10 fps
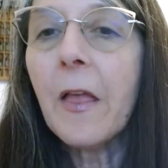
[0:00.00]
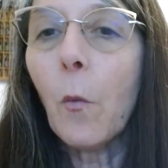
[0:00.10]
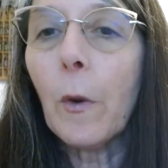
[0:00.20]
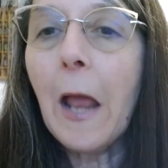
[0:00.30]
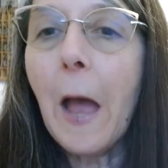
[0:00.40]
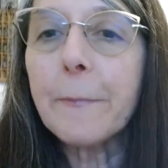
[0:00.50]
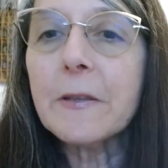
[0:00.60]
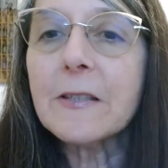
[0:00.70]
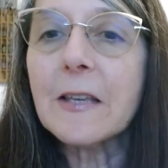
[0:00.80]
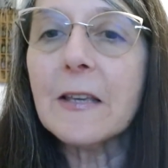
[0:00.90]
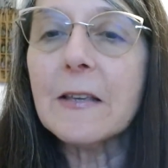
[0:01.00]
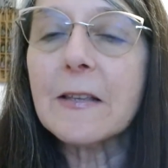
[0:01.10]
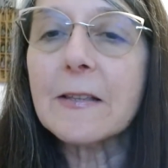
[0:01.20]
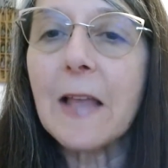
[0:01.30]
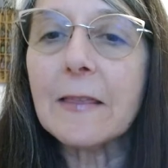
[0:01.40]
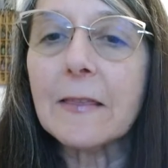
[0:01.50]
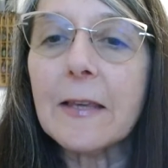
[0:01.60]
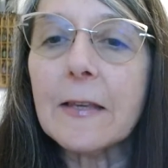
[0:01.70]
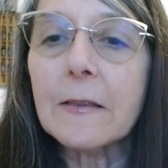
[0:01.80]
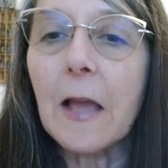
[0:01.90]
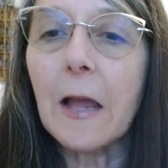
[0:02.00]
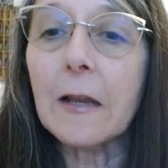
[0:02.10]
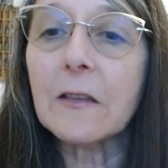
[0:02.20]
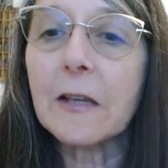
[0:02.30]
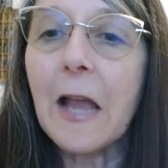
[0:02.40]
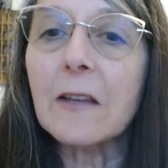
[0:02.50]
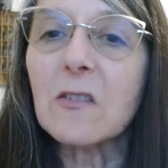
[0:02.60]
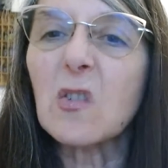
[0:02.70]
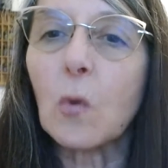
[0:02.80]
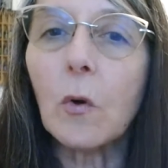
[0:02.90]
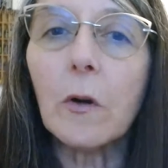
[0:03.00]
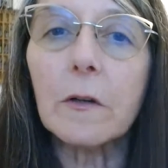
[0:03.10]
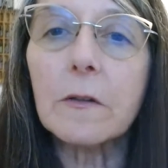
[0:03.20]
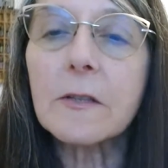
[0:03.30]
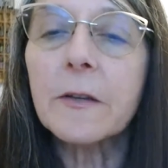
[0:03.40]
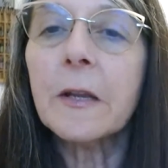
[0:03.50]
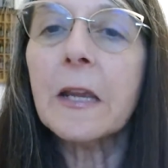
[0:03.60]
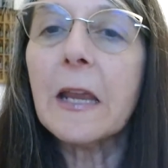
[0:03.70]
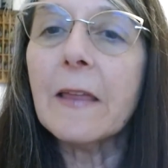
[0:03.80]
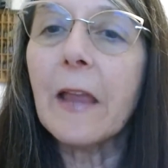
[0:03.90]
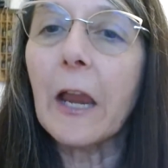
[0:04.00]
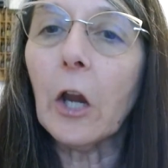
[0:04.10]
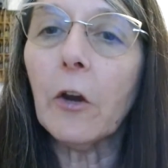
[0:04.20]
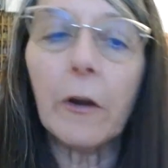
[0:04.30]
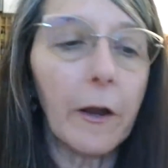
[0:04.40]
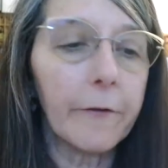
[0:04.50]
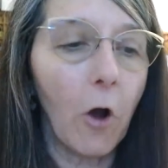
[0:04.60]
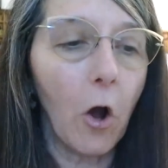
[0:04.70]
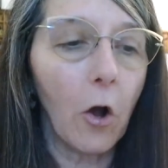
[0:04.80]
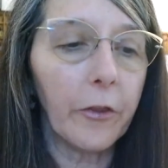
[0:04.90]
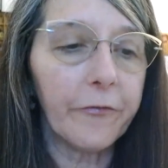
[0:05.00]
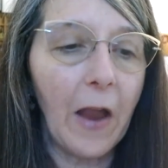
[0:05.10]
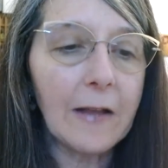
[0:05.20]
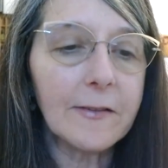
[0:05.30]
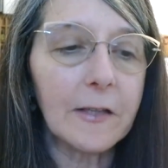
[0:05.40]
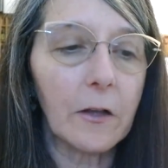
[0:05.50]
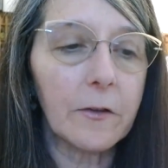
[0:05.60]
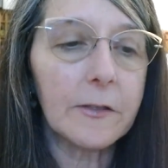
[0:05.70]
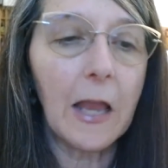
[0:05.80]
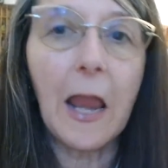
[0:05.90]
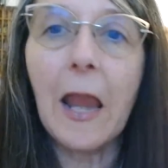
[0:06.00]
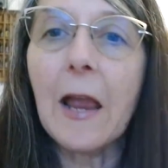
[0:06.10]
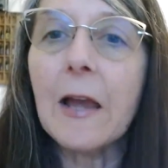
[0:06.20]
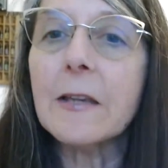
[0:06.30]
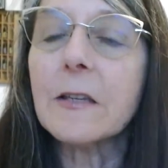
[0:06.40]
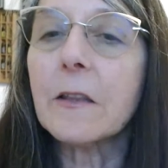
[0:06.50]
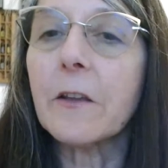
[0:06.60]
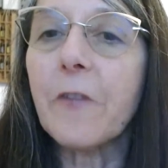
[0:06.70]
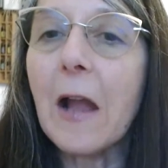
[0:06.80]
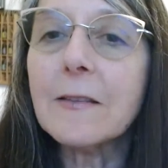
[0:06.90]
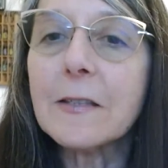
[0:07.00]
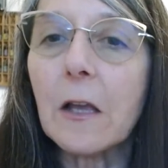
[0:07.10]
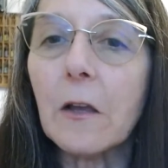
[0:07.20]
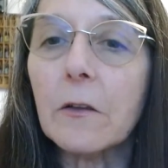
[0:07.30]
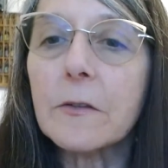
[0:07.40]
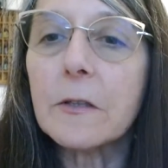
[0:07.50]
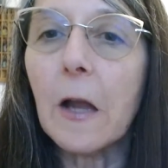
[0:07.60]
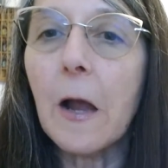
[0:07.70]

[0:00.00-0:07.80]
what happens is that that it kind of stores in the area of all the fat cells, and the fat cells,